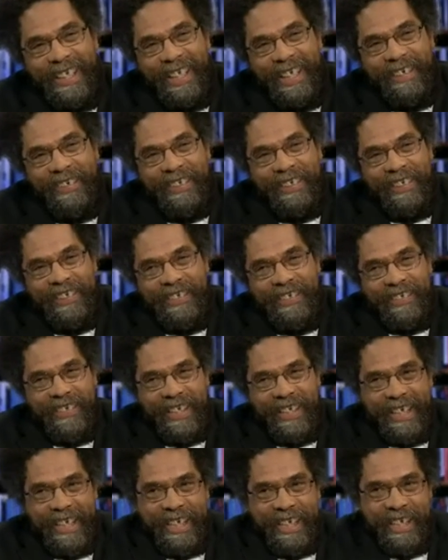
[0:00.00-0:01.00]
which is to
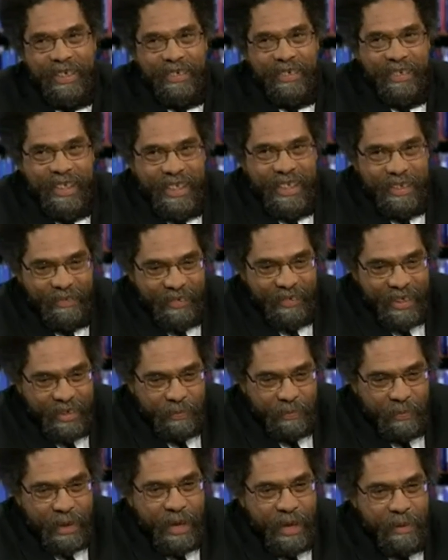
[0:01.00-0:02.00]
say it's
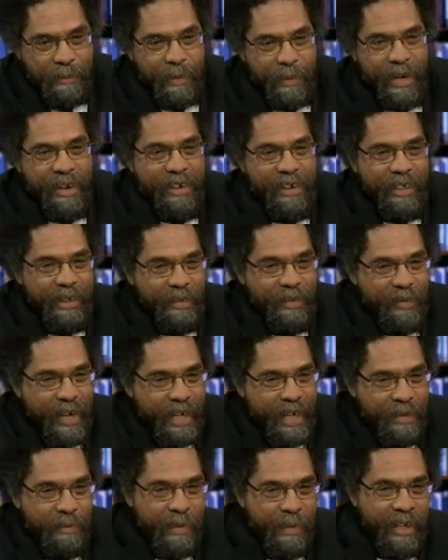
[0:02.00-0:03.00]
primarily
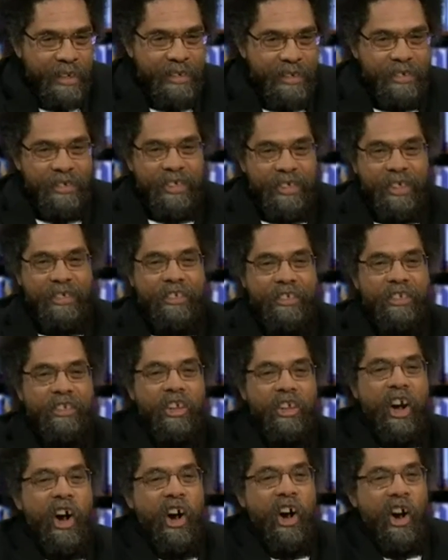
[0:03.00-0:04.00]
white brothers and sisters
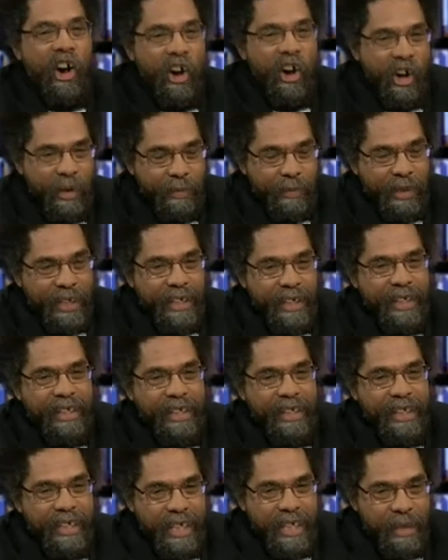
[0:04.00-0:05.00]
armed
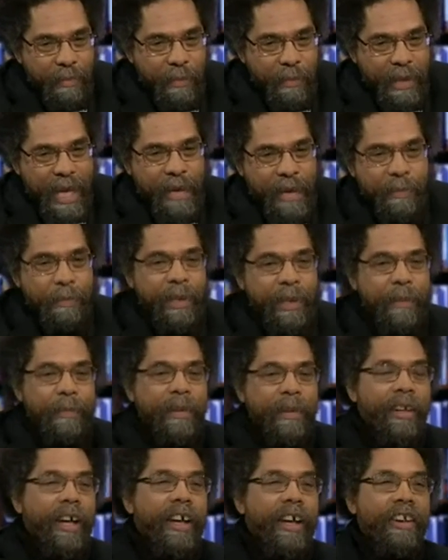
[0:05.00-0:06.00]
to keep black
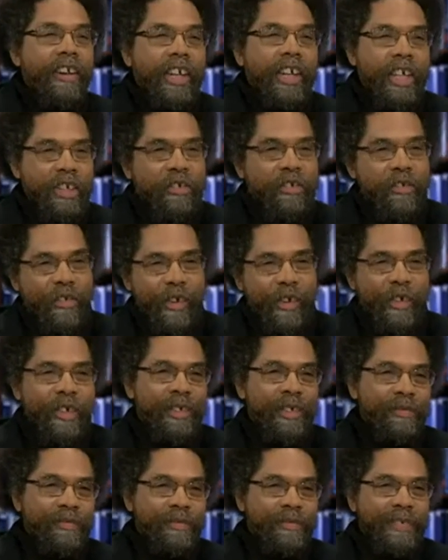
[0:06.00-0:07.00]
people under control.
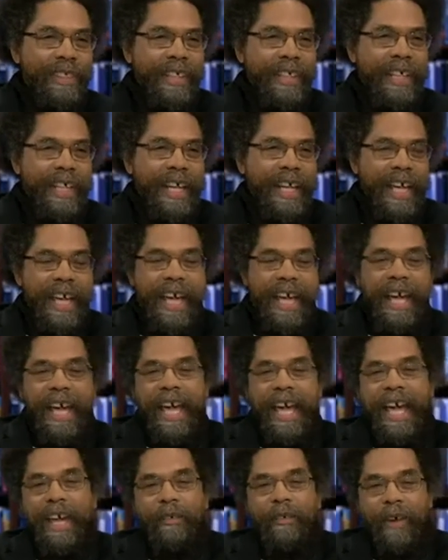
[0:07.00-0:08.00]

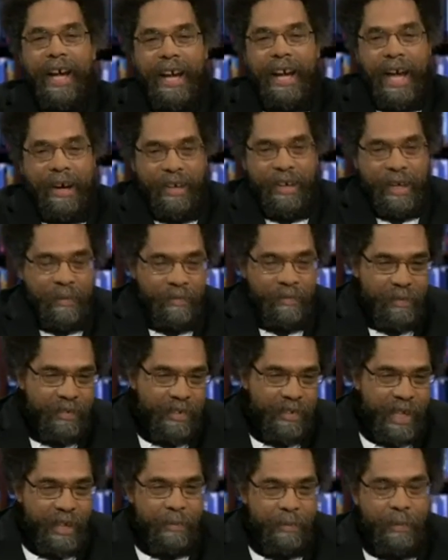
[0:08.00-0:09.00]
And I come from
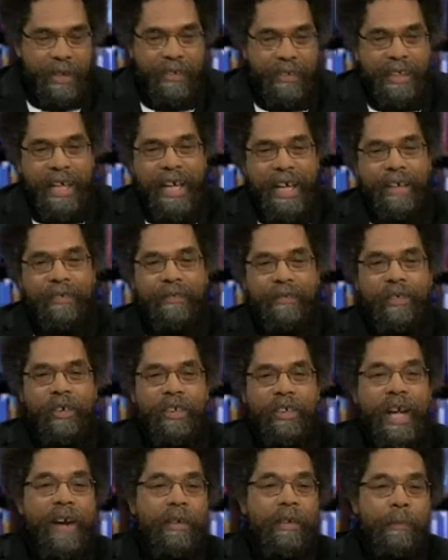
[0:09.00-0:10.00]
Sacramento,
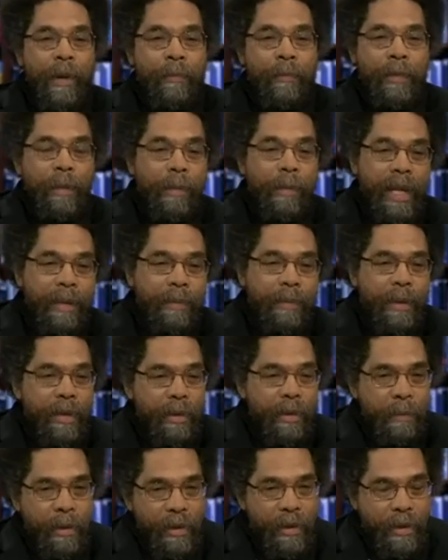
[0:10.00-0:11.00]
California. I remember when the Black
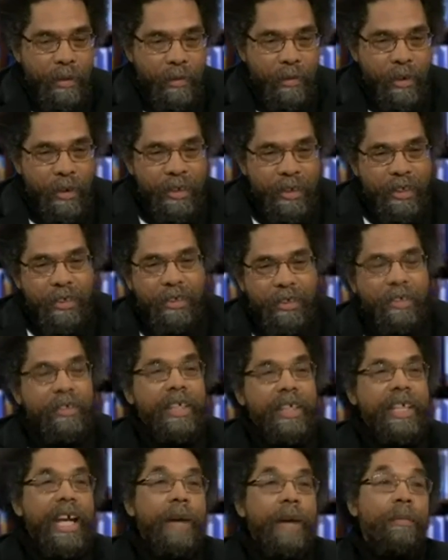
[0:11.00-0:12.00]
Panther Party walked into
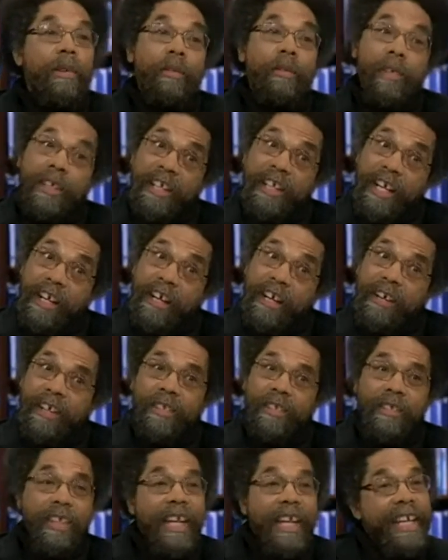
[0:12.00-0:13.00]
the Capitol with their
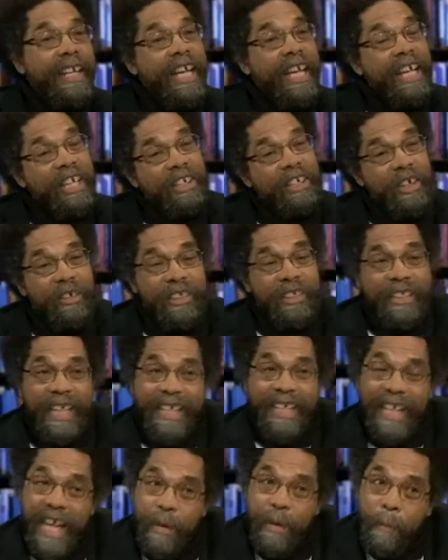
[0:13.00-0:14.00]
guns. Now, you notice
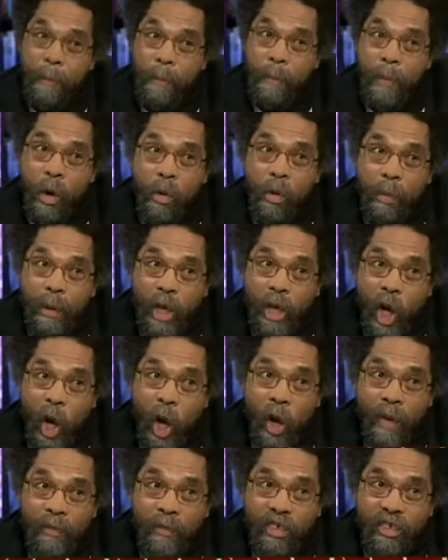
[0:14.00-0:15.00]
at that moment,
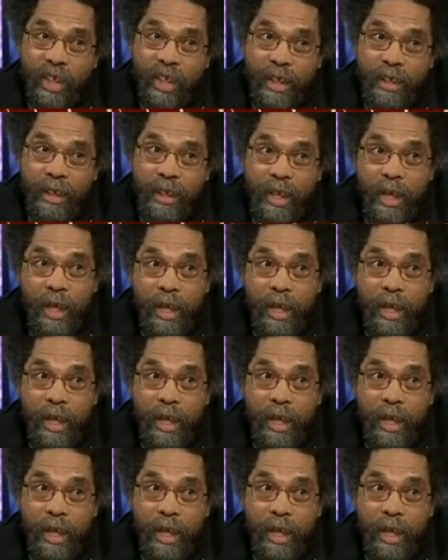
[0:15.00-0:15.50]
all of a sudden,